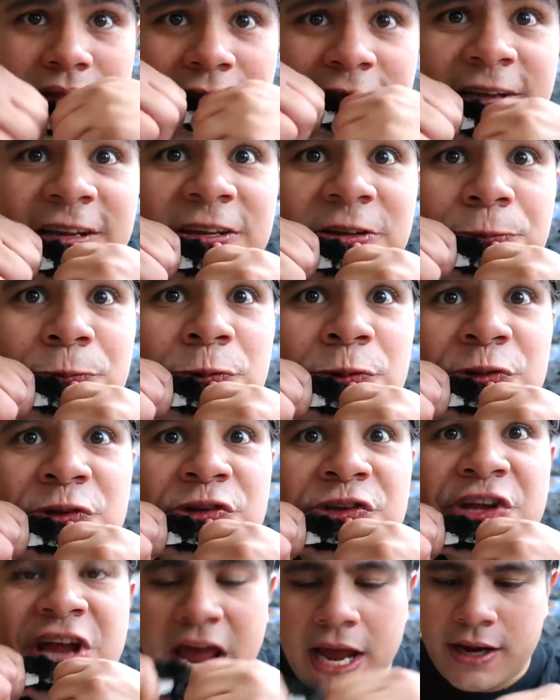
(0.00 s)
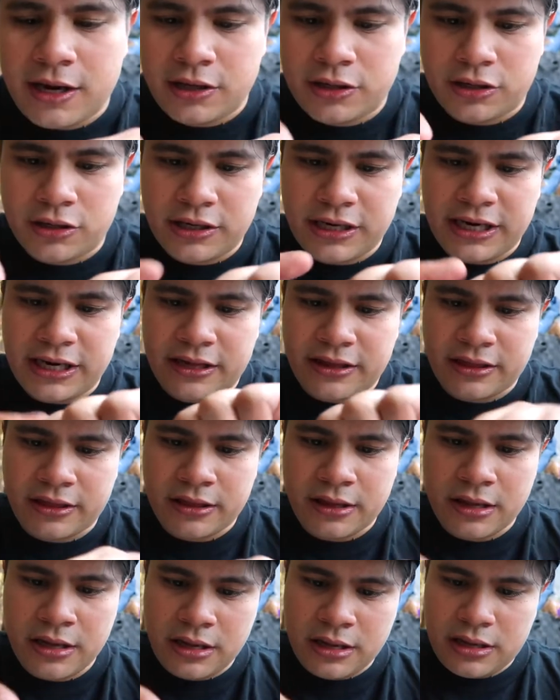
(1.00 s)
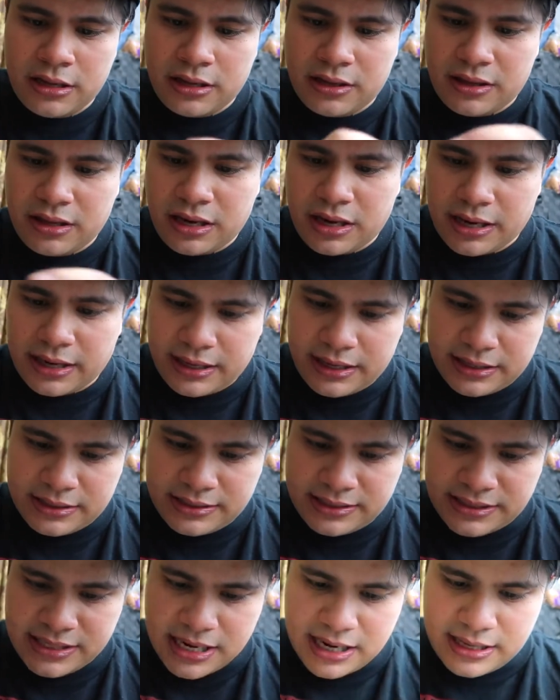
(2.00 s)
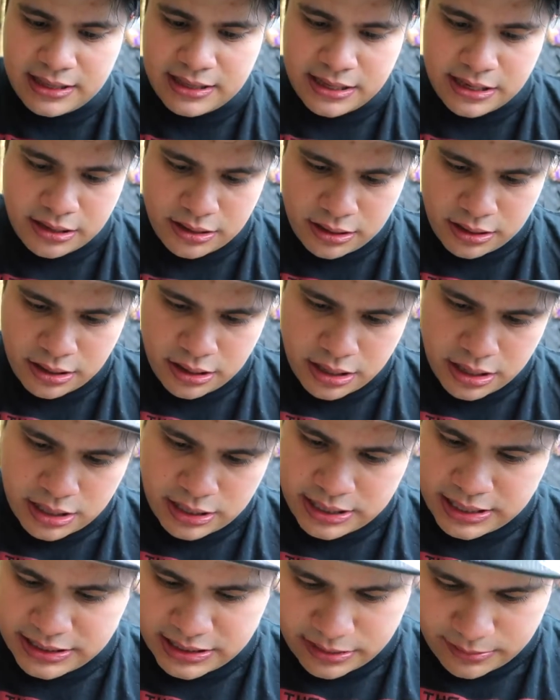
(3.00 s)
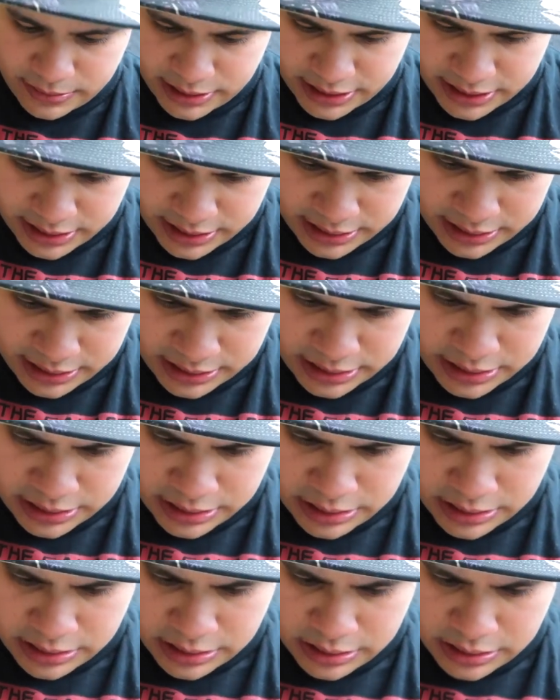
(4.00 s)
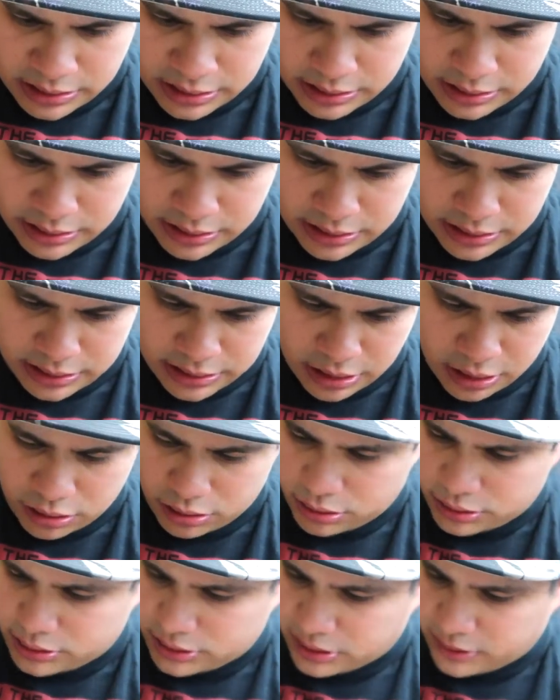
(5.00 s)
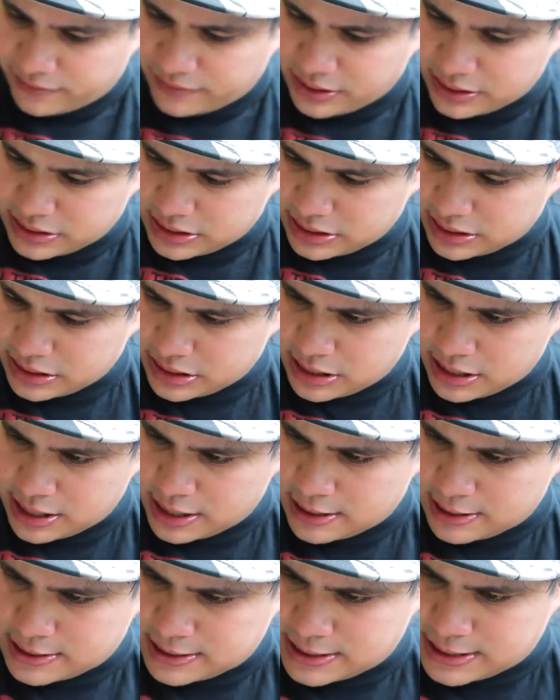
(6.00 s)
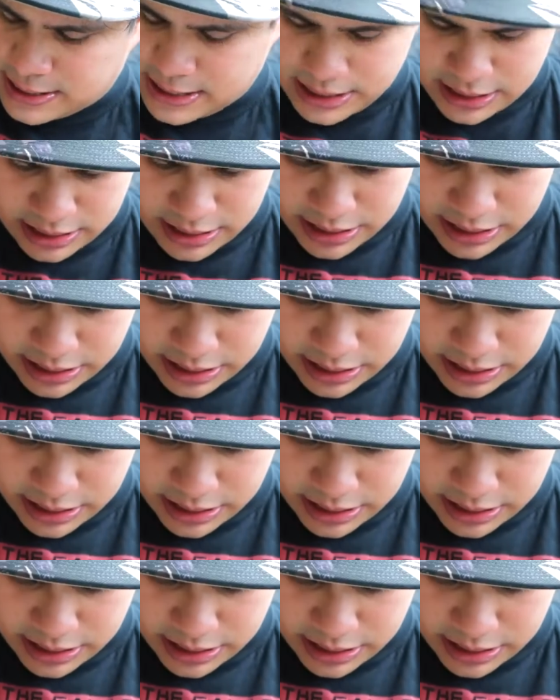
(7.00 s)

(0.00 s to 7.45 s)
I think you can just pull the tag underneath and then I can get inside there and get some of this this hard stuff that's in there out.